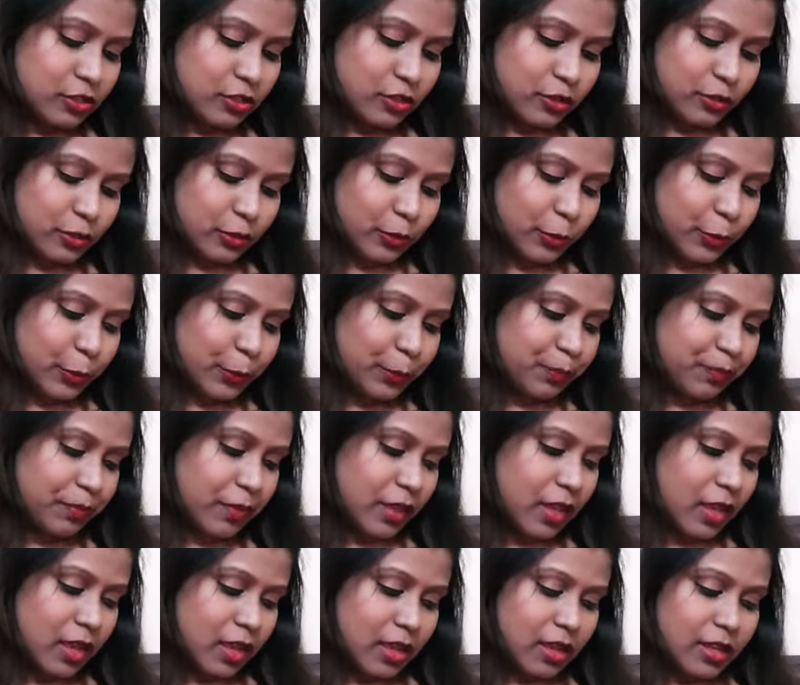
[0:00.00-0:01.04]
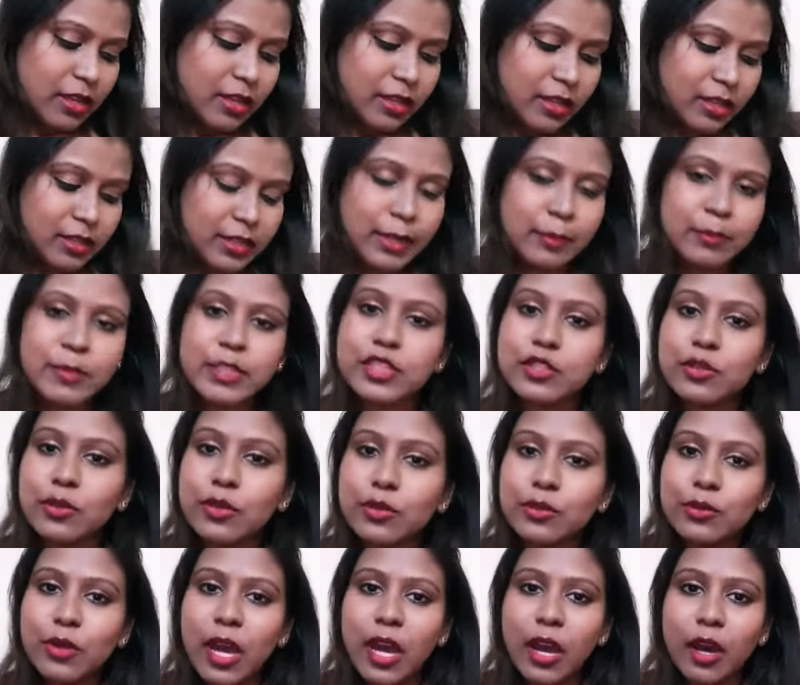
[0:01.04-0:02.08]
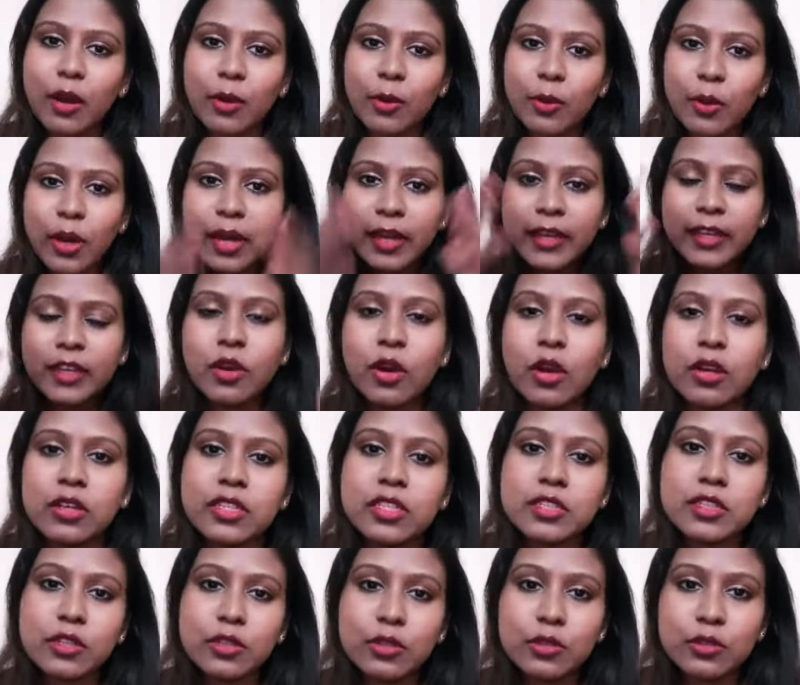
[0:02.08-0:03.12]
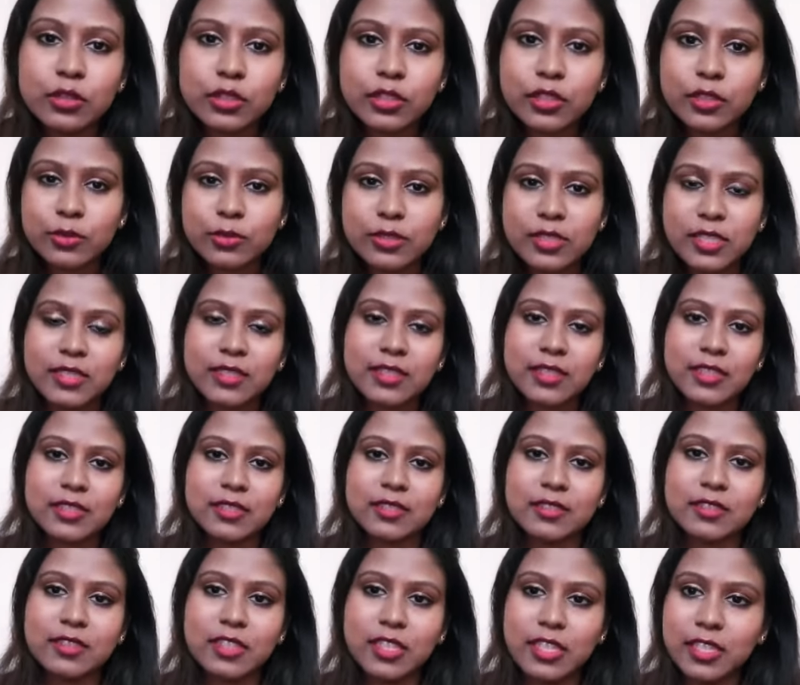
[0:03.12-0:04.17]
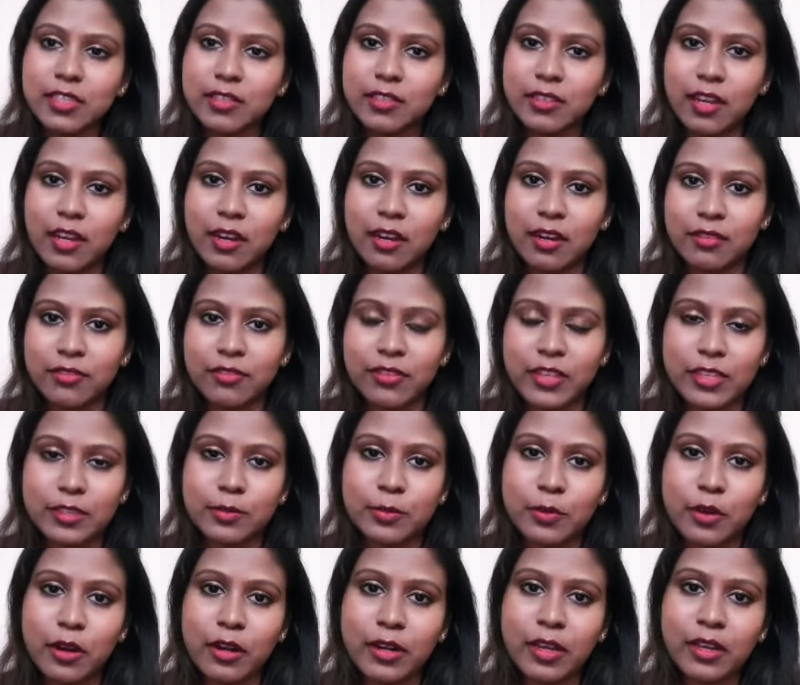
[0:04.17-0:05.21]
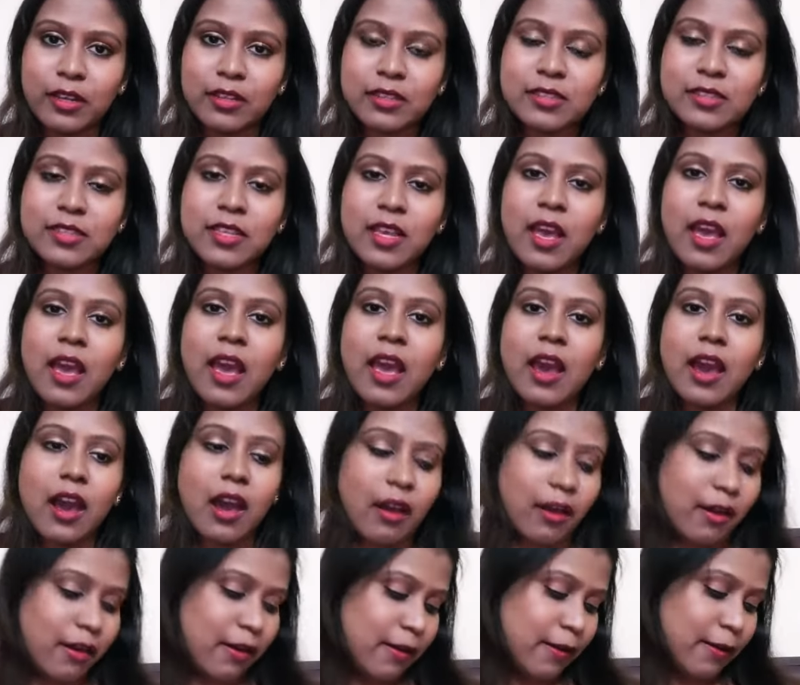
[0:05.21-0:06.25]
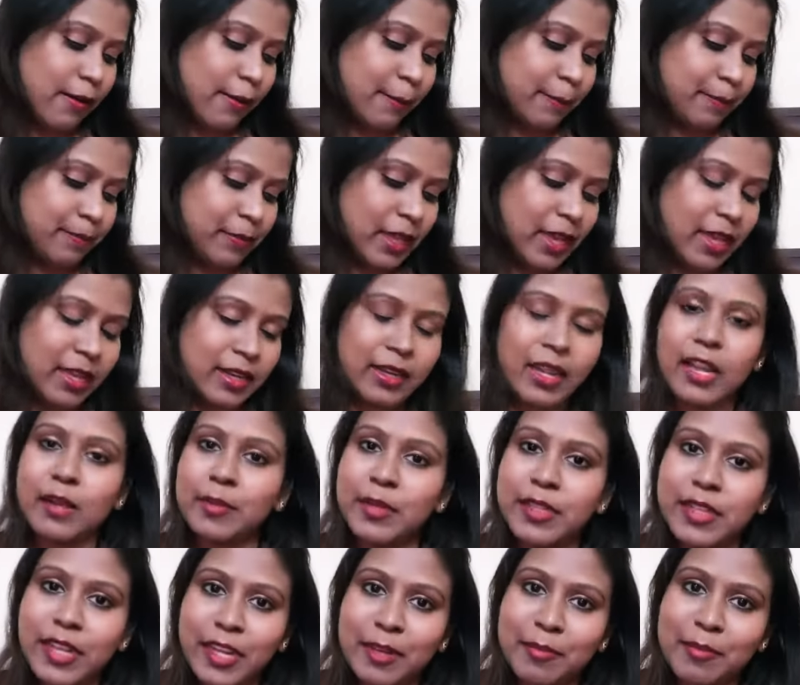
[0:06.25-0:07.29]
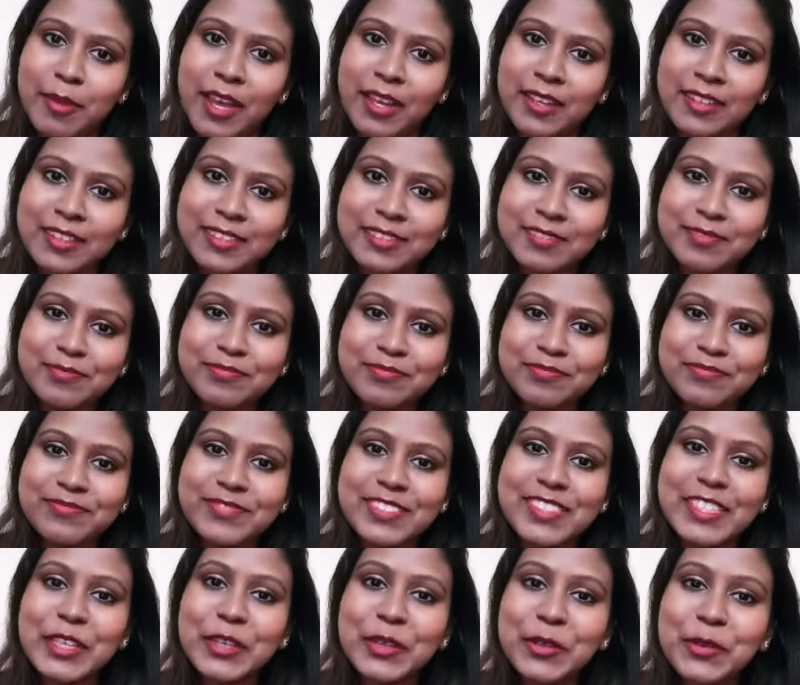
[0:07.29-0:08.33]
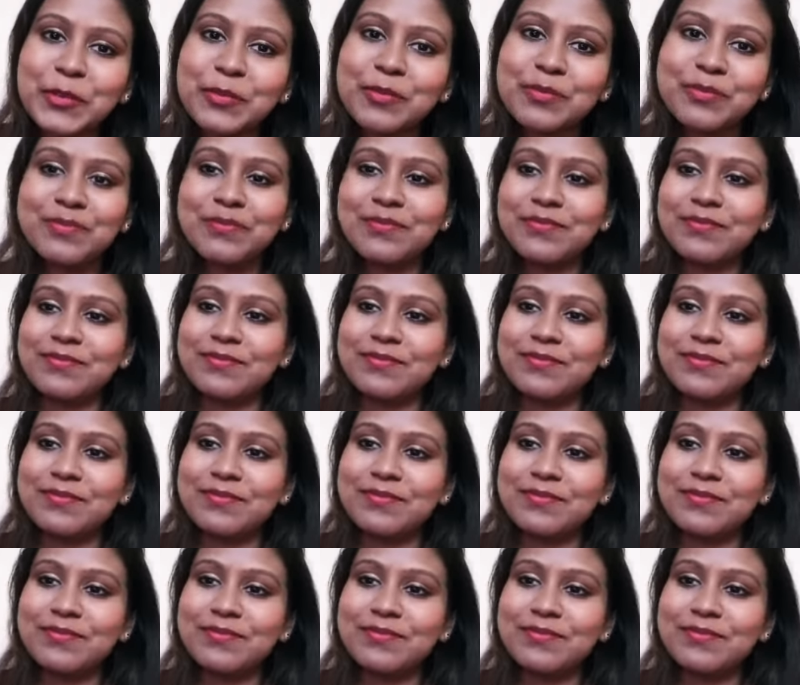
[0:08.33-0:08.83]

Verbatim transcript: So let me show you how I got this look using these three uh, face products, um, and I'll be right back. See you.